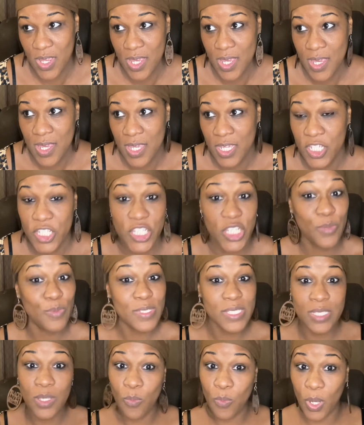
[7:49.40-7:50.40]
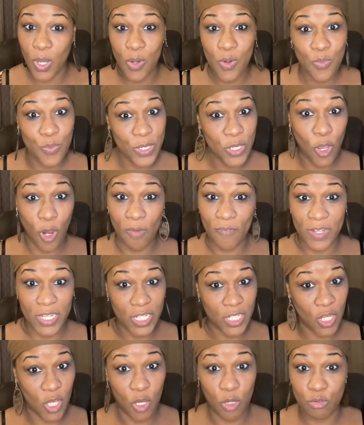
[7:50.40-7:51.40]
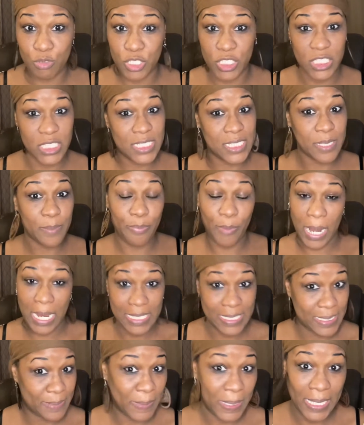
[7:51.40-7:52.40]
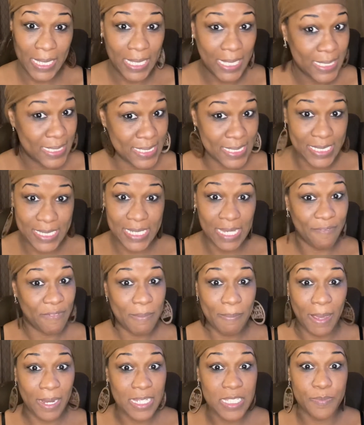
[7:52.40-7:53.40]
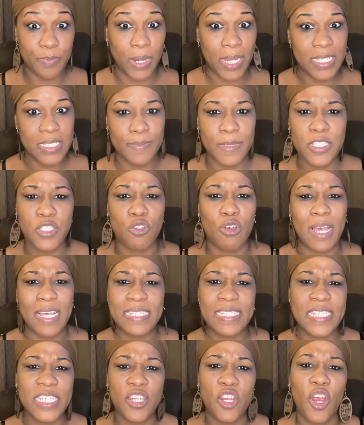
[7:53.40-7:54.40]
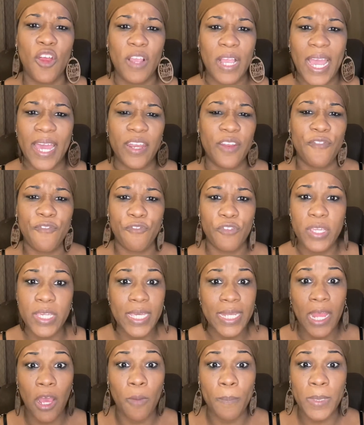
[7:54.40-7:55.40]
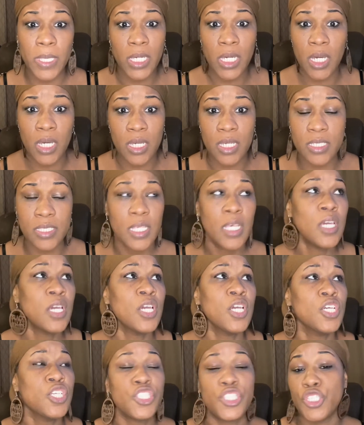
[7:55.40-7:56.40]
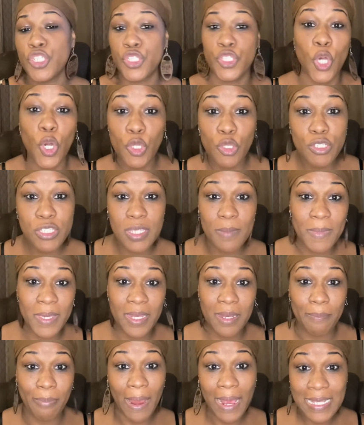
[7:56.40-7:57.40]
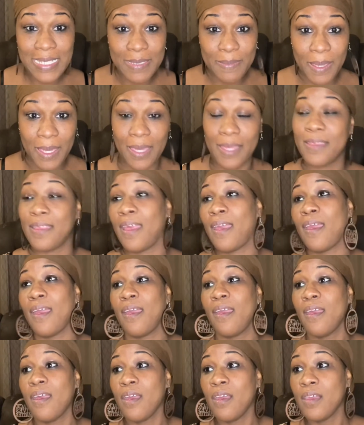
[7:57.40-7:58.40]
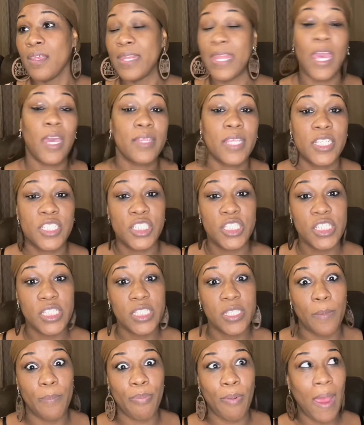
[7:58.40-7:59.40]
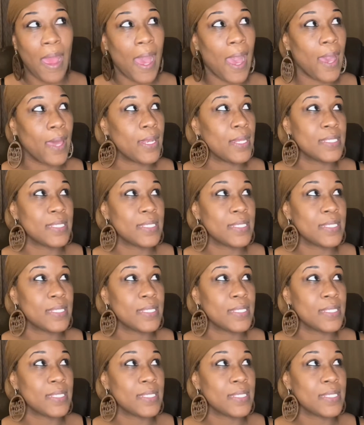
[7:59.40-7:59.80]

she was the one we already know. She's the bridesmaid. She's everybody's bridesmaid. So I seen her kind of freaking out because she's so used to being a bridesmaid that now that she's the bride, is